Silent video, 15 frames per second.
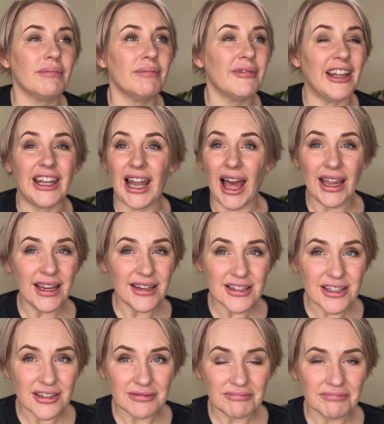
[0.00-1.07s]

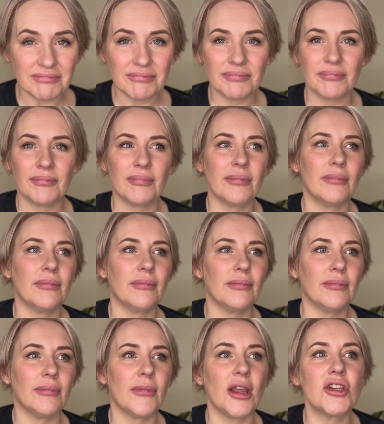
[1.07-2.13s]
light.
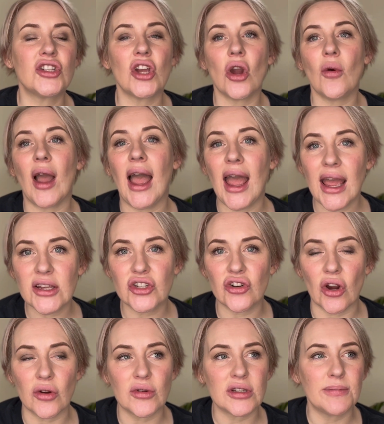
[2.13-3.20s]
So hair
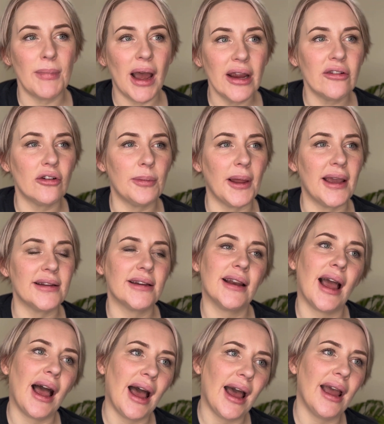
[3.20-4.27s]
strokes, microblading,
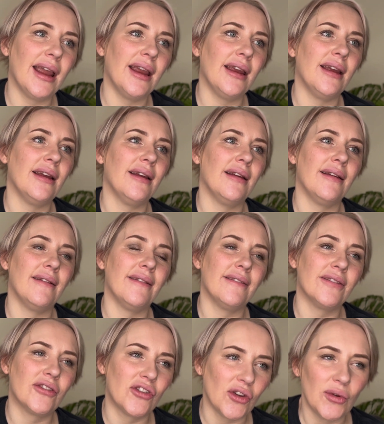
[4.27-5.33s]
I
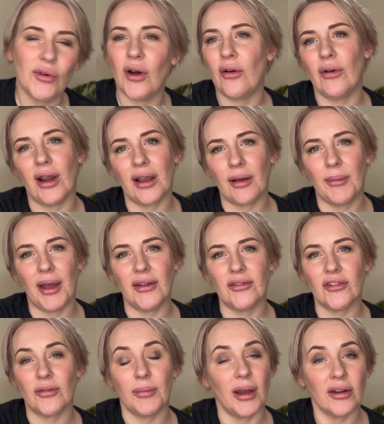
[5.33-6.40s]
do not
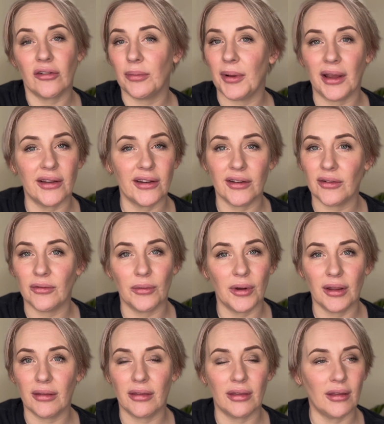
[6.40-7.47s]
recommend microblading
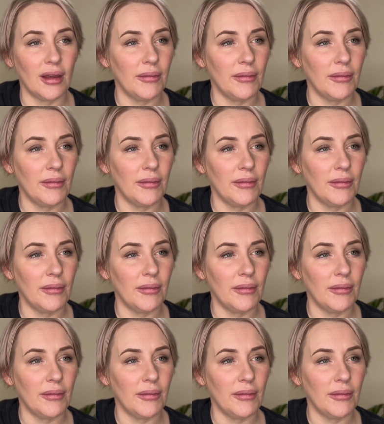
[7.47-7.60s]
with